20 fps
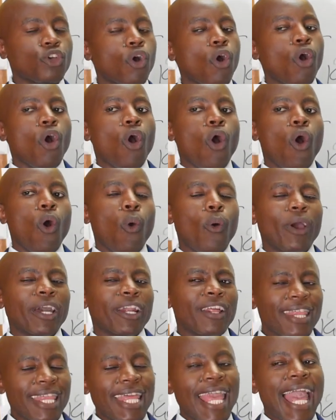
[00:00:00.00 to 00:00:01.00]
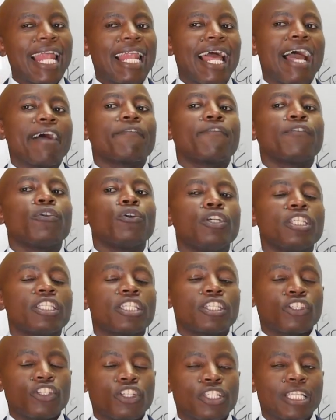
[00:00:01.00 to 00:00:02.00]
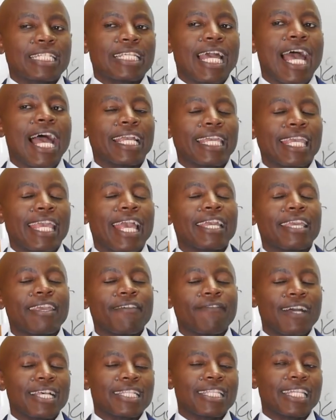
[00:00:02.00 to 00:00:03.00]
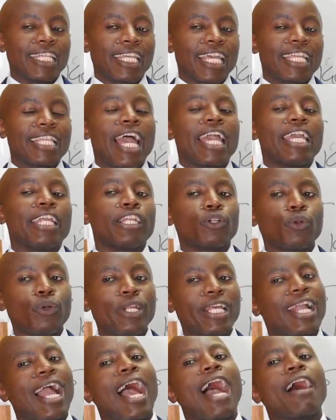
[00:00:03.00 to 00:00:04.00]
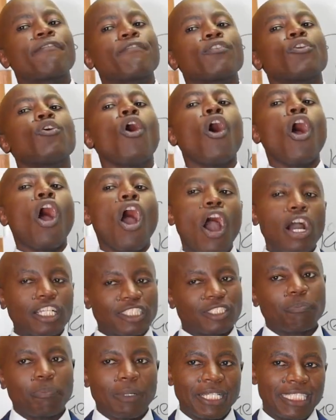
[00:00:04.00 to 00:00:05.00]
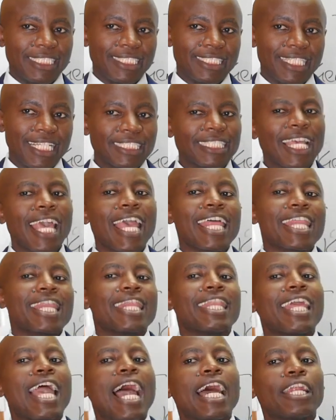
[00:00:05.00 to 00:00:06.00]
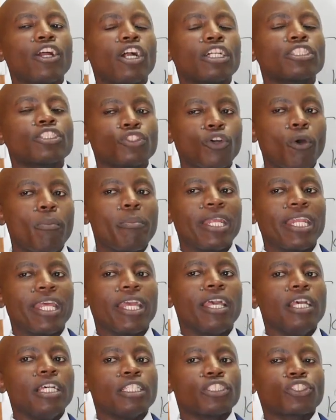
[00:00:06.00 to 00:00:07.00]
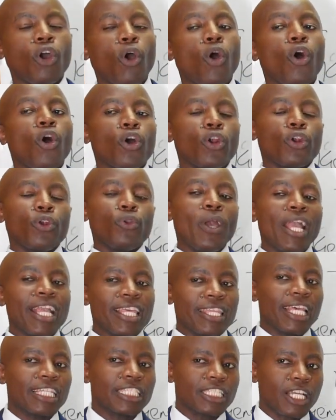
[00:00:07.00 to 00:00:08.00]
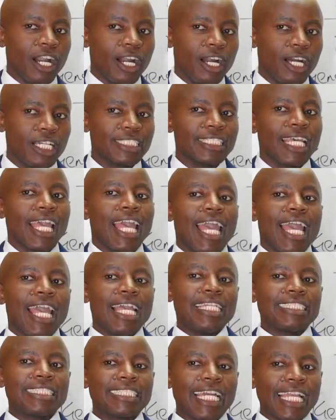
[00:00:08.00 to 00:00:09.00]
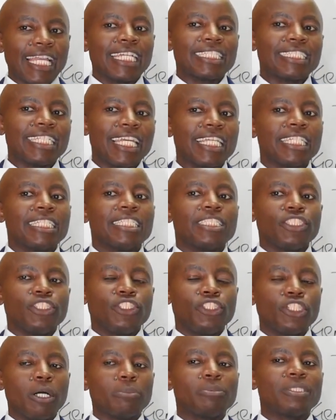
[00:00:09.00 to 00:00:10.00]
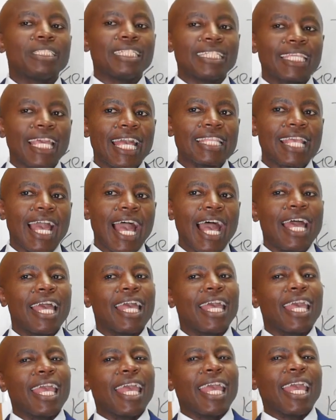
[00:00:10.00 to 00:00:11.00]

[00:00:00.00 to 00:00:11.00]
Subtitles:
So where there are a few institutions that have caregivers in Kenya, including a few hospices, there are not so many. So doing this course and targeting jobs in Kenya